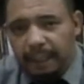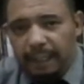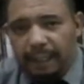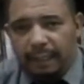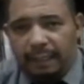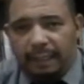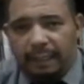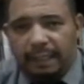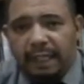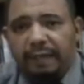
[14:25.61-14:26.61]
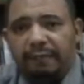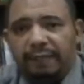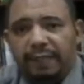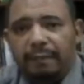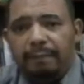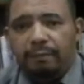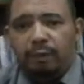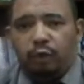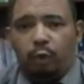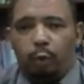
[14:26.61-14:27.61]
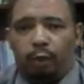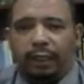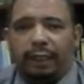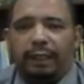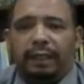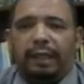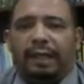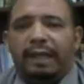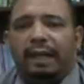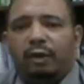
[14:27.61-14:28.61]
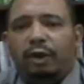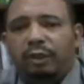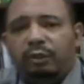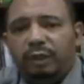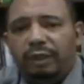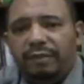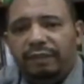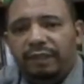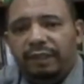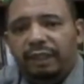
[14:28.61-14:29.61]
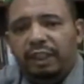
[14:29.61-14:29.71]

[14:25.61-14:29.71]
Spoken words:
the same story, they are going to differ